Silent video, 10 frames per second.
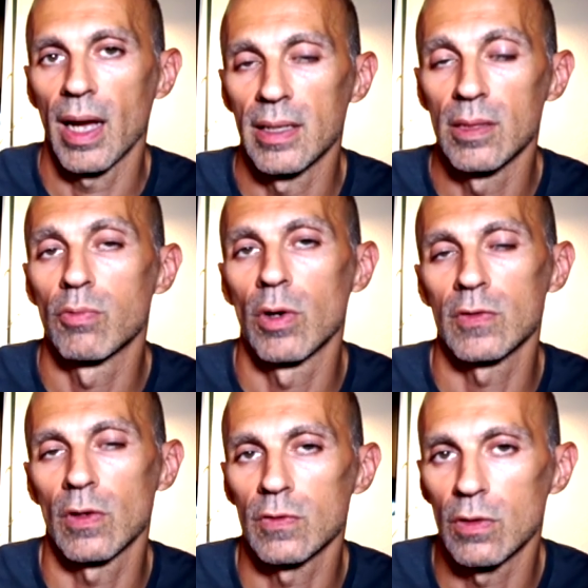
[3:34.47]
and it
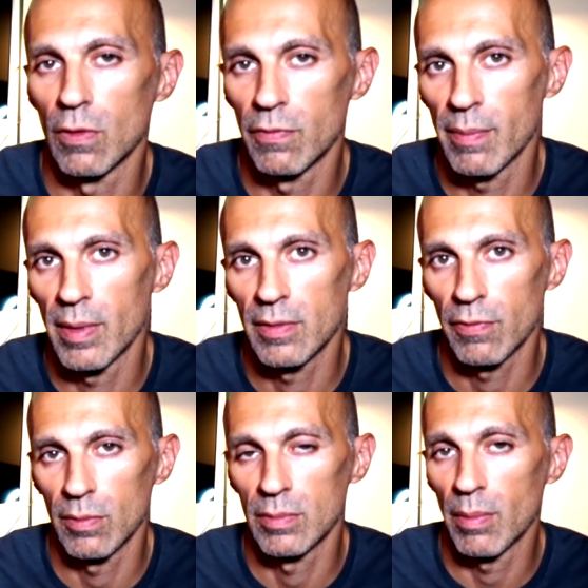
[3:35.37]
was also confirmed
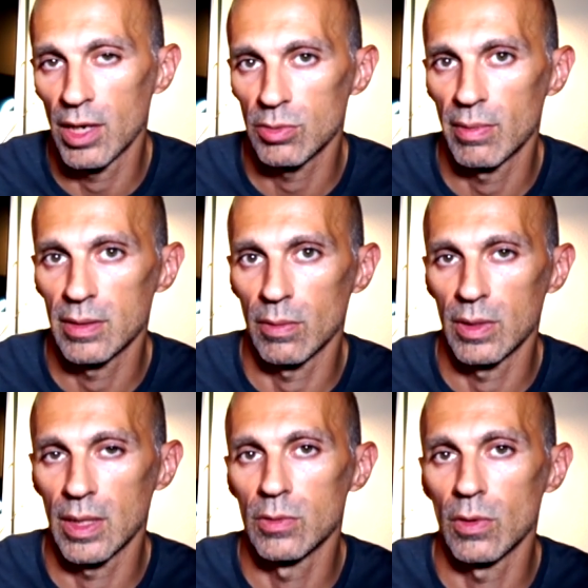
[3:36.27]
from the measurement
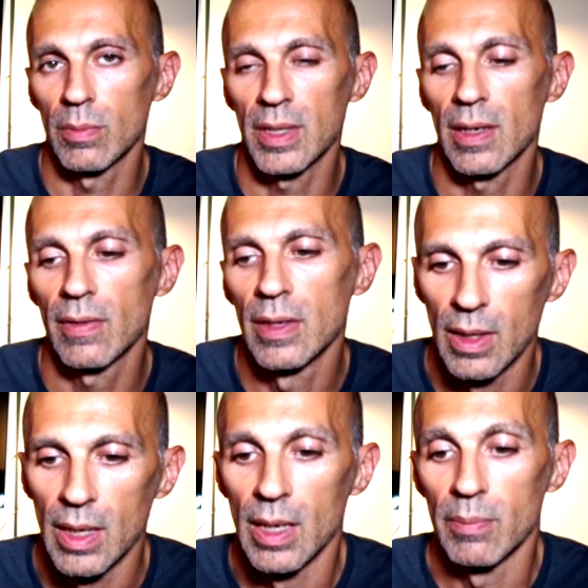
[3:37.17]
with a durometer,
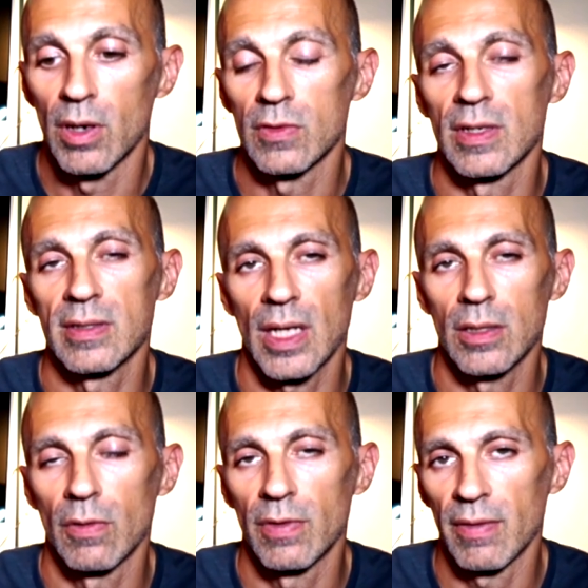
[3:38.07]
because
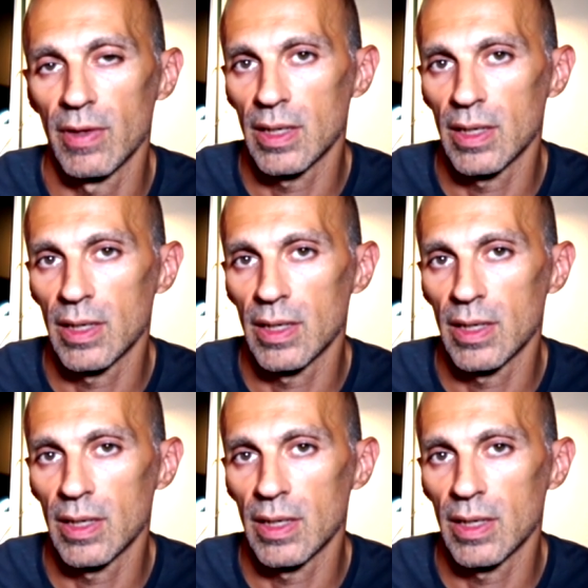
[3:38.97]
instead of having